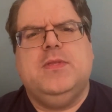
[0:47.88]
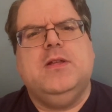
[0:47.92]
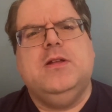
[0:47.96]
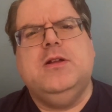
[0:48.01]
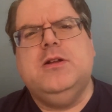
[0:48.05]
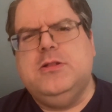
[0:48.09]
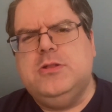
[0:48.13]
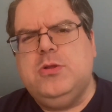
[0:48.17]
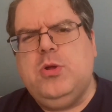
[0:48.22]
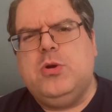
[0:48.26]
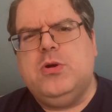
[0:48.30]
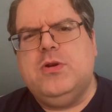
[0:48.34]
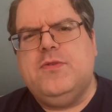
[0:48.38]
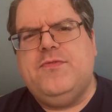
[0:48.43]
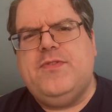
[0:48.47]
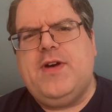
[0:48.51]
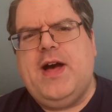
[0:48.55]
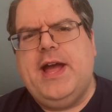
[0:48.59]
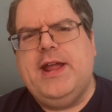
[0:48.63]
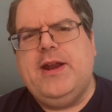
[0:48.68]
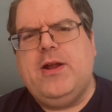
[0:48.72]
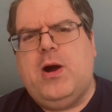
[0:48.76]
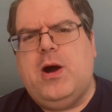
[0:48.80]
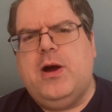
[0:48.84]

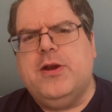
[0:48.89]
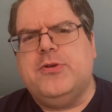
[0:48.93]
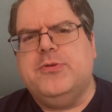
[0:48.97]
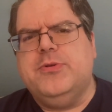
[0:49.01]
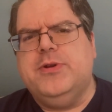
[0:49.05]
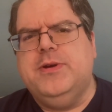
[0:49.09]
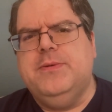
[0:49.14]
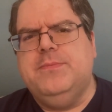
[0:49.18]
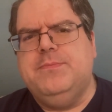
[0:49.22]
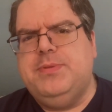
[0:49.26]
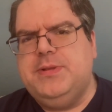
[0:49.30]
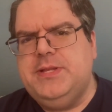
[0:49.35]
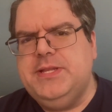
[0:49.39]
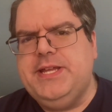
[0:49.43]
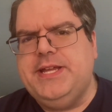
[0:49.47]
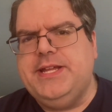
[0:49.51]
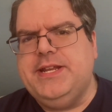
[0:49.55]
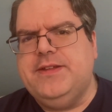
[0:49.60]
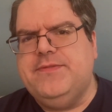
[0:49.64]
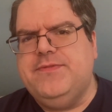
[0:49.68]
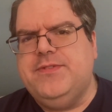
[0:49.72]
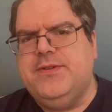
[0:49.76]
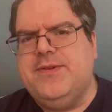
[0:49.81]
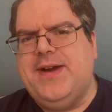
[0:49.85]
Glorified
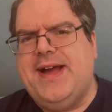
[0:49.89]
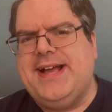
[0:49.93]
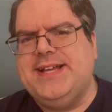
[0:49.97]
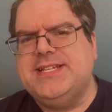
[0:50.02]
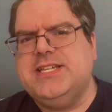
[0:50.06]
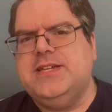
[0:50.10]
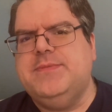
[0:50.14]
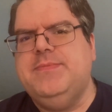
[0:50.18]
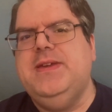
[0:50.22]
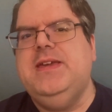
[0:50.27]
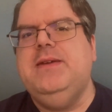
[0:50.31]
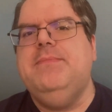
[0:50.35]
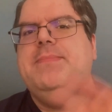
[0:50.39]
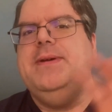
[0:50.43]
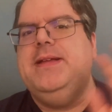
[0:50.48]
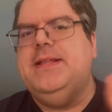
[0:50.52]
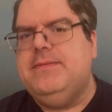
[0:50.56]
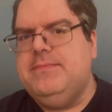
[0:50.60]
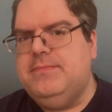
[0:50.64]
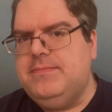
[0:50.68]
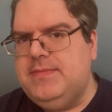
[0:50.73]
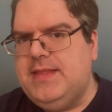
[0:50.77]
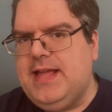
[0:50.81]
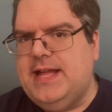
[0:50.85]
autocomplete, if you ask me,
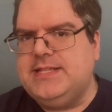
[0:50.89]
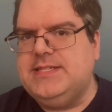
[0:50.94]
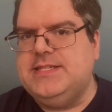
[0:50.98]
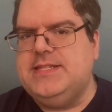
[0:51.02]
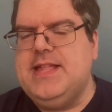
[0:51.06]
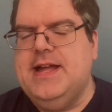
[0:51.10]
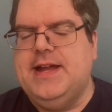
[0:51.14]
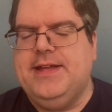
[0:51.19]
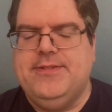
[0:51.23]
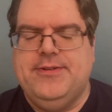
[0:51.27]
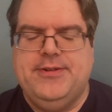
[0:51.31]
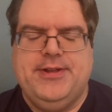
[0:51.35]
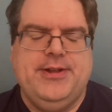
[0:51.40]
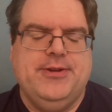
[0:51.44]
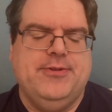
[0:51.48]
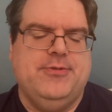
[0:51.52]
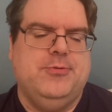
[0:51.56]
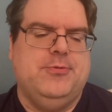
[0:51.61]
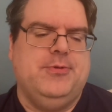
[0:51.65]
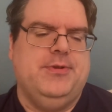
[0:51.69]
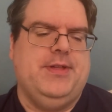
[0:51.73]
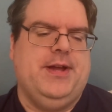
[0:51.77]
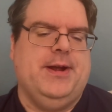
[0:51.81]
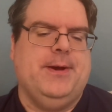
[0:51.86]
but that's neither here
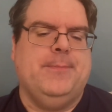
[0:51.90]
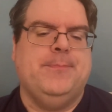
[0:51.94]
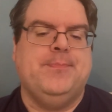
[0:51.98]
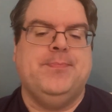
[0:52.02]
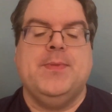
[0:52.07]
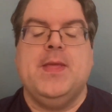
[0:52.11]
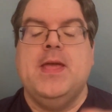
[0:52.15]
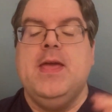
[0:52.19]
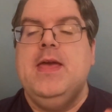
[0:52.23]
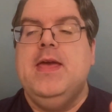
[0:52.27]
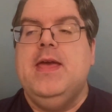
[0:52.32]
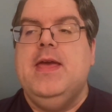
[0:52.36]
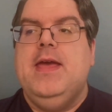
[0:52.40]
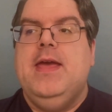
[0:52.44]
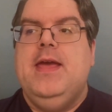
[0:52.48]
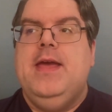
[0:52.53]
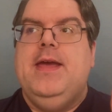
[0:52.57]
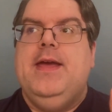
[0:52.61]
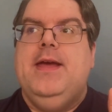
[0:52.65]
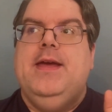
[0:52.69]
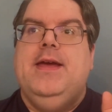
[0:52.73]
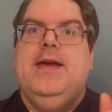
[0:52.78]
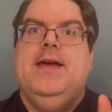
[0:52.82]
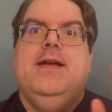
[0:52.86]
nor there.
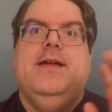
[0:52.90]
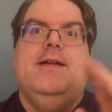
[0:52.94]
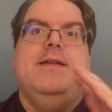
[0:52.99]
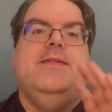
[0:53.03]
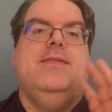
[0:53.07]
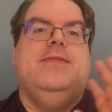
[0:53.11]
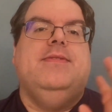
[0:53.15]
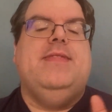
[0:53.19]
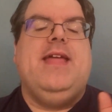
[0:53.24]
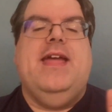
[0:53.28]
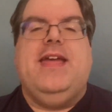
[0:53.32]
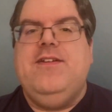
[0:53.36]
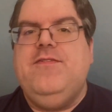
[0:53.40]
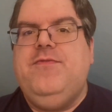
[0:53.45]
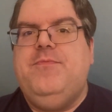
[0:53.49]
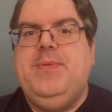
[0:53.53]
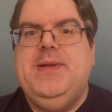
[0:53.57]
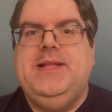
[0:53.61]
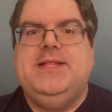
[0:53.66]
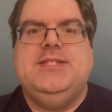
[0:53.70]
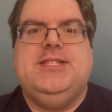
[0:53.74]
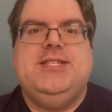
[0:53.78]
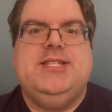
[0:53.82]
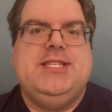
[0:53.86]
They've
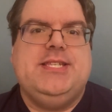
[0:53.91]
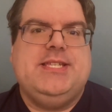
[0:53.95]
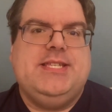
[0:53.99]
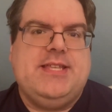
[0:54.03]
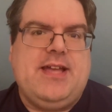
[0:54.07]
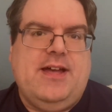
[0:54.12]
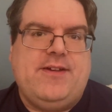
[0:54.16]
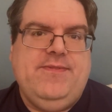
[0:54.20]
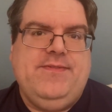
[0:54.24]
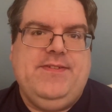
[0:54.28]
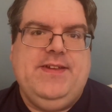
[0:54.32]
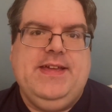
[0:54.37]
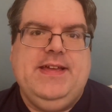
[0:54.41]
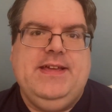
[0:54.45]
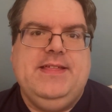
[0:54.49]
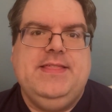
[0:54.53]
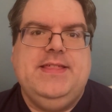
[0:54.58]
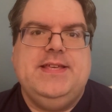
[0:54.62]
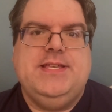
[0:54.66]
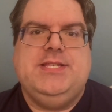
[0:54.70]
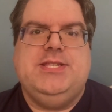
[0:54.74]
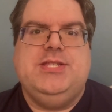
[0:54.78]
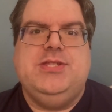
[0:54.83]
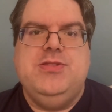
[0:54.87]
been stuffing
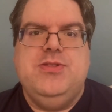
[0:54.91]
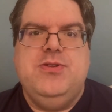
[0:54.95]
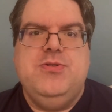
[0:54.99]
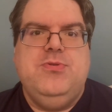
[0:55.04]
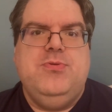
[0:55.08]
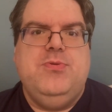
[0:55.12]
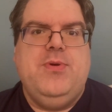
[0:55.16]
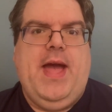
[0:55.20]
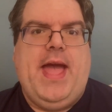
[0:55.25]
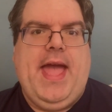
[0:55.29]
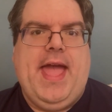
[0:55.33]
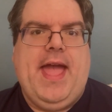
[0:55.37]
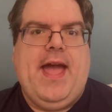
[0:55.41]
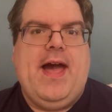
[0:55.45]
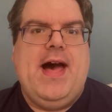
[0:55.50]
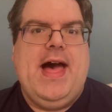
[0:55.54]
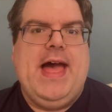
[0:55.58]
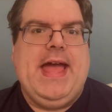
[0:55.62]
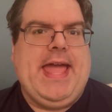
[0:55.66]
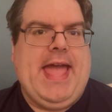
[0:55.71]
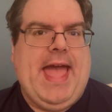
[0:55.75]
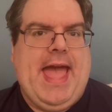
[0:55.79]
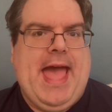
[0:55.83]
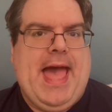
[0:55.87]
this new
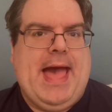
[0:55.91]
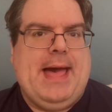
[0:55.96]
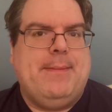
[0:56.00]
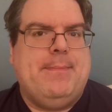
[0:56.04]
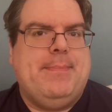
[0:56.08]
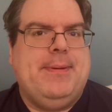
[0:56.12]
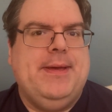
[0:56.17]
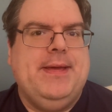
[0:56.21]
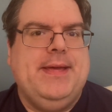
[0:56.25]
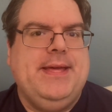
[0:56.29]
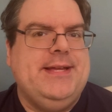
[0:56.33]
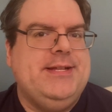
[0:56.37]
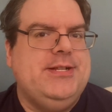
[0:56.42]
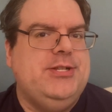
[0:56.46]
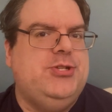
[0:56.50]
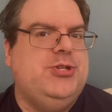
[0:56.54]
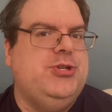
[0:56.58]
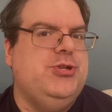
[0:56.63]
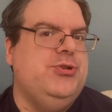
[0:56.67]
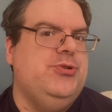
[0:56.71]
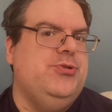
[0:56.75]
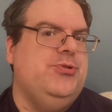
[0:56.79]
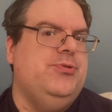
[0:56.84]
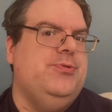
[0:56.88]
AI app
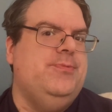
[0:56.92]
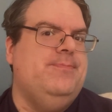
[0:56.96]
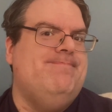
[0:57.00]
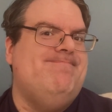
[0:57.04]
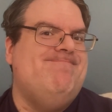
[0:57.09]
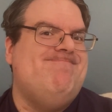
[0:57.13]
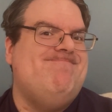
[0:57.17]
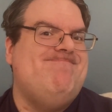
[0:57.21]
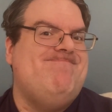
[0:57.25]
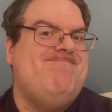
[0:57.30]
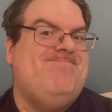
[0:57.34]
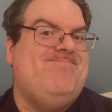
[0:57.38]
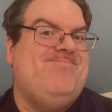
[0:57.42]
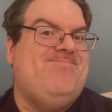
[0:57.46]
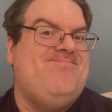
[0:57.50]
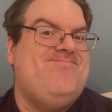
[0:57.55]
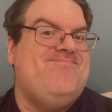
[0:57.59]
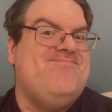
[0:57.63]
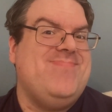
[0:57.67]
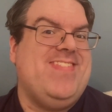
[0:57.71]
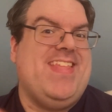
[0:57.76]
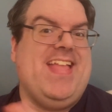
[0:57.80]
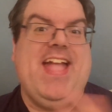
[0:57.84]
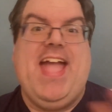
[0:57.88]
into
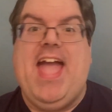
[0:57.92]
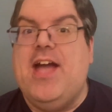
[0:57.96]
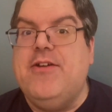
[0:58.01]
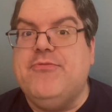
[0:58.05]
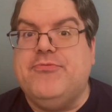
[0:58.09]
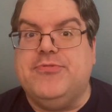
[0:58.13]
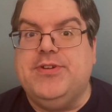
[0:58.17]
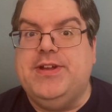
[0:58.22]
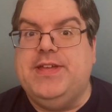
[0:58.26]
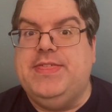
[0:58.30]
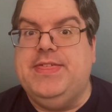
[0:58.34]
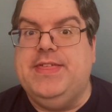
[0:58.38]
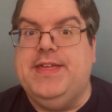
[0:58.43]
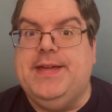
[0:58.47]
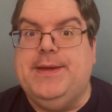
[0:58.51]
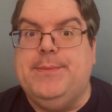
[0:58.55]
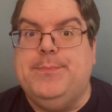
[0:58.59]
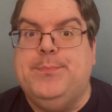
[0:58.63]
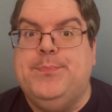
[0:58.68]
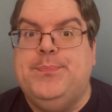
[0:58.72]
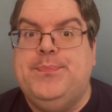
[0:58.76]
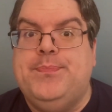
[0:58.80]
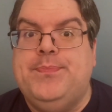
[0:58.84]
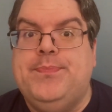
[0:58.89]

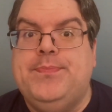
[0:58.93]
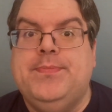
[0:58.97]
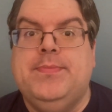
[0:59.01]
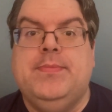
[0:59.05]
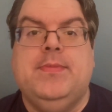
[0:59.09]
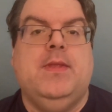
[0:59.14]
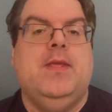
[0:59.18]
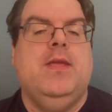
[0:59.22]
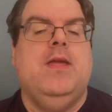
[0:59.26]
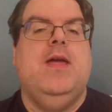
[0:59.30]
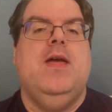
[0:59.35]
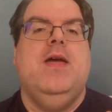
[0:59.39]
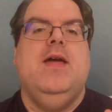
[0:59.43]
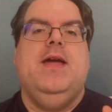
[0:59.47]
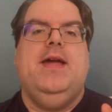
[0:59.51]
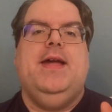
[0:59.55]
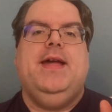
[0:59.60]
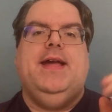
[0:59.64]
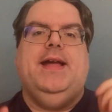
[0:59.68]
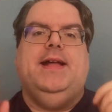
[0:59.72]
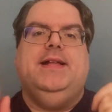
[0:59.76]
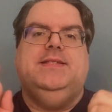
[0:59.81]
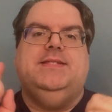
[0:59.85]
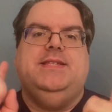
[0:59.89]
everything.
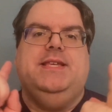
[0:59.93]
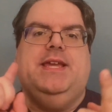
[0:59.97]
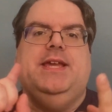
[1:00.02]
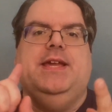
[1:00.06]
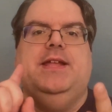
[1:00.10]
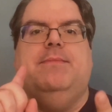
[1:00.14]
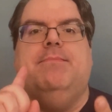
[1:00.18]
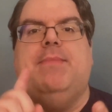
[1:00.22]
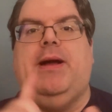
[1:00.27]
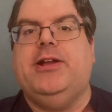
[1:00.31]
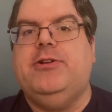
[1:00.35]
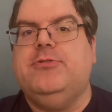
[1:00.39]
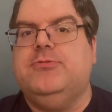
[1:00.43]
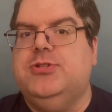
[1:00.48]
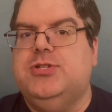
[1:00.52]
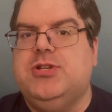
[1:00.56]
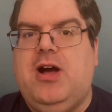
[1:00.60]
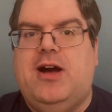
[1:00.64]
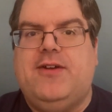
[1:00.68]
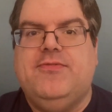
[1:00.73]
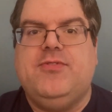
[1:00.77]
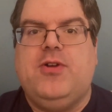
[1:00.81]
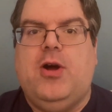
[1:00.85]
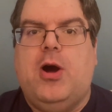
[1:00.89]
It's in
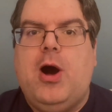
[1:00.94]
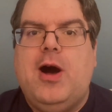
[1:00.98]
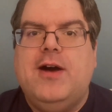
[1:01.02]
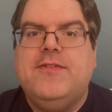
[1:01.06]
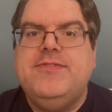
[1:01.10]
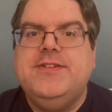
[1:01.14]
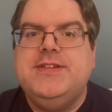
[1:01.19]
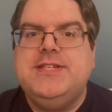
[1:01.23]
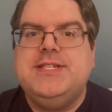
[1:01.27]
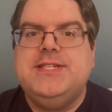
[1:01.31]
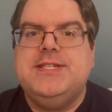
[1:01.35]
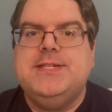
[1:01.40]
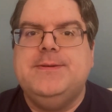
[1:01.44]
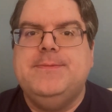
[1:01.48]
Microsoft Office,